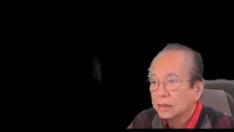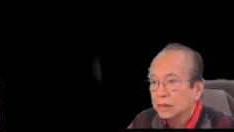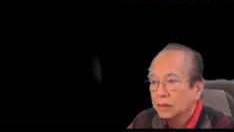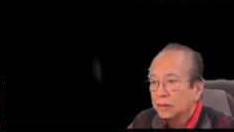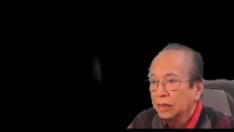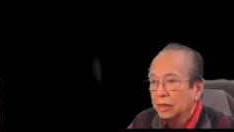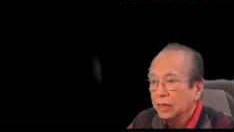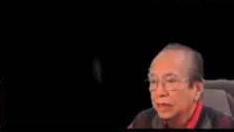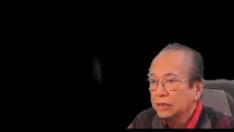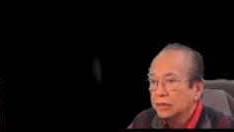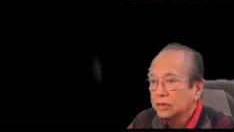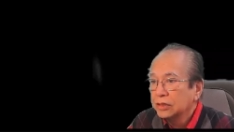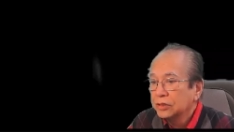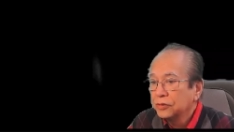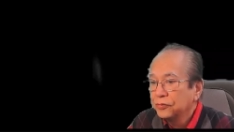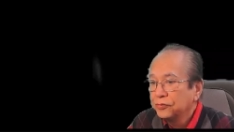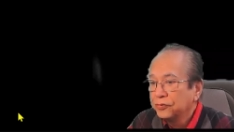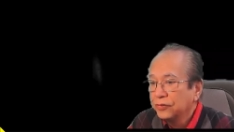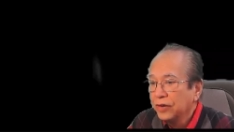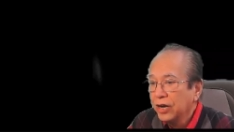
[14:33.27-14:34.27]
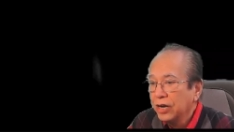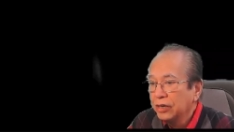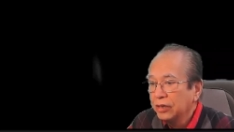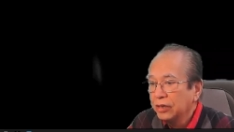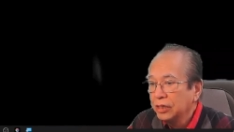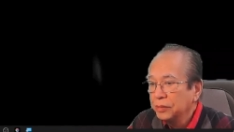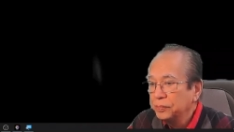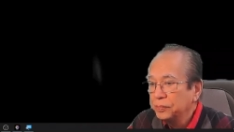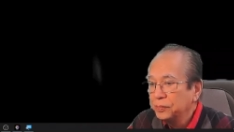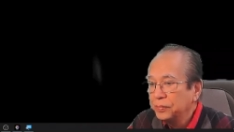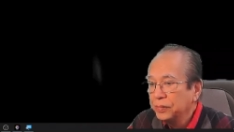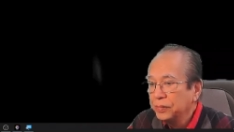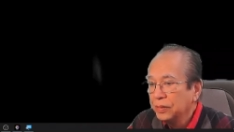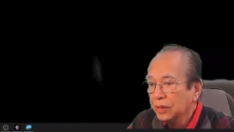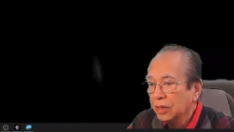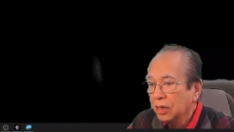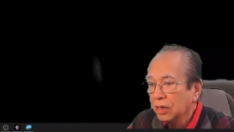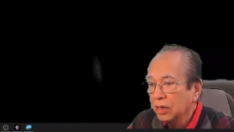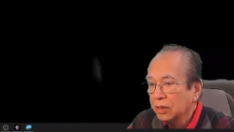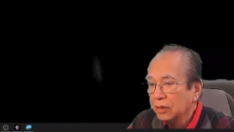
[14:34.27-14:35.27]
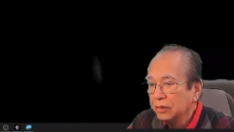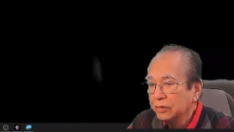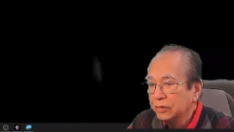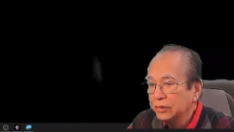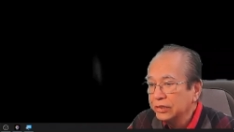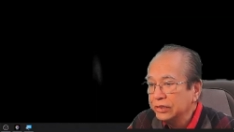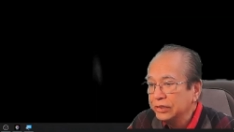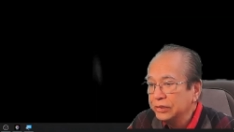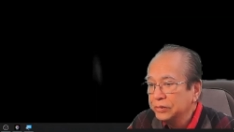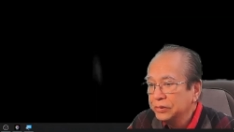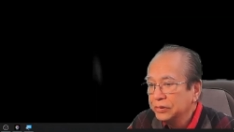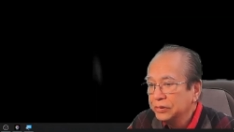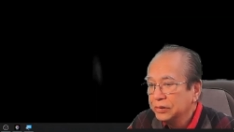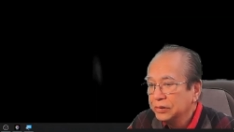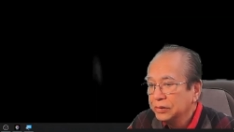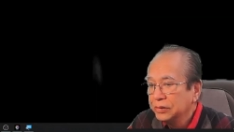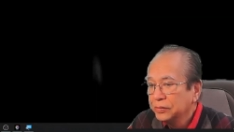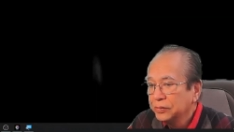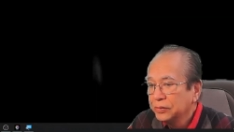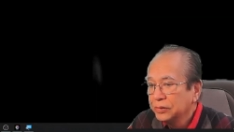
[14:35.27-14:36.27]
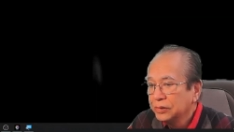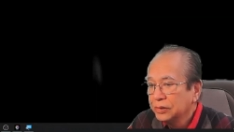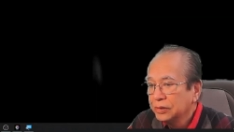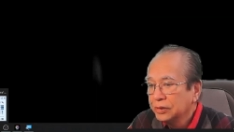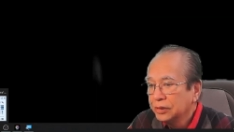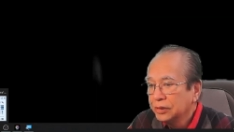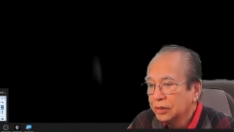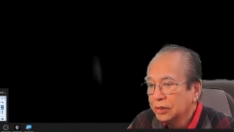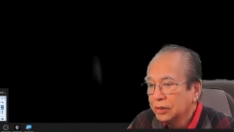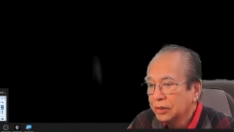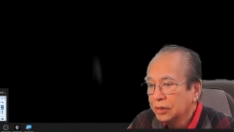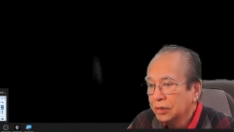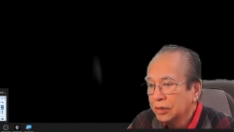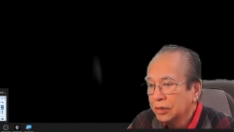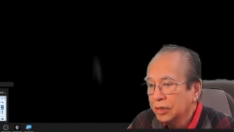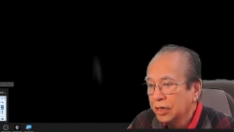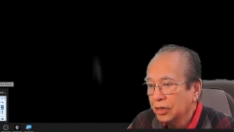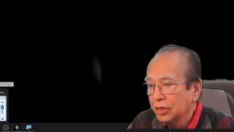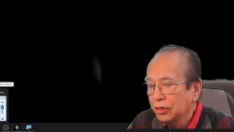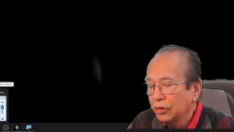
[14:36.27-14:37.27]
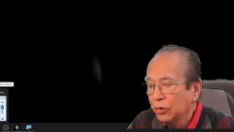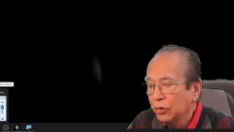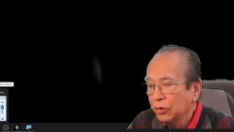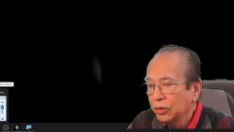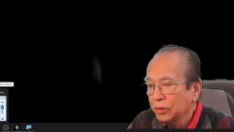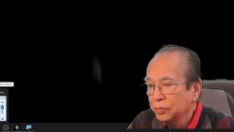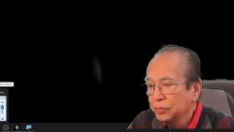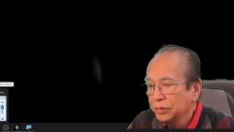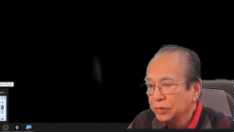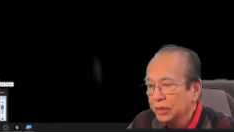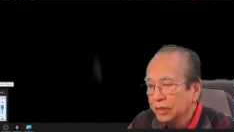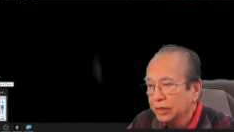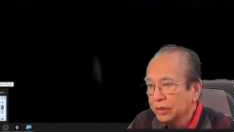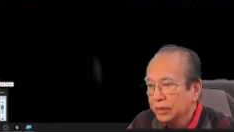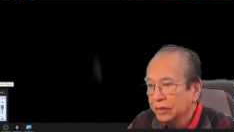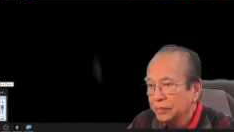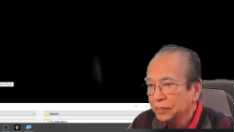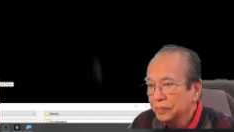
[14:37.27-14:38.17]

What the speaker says: let's fire up our karaoke player.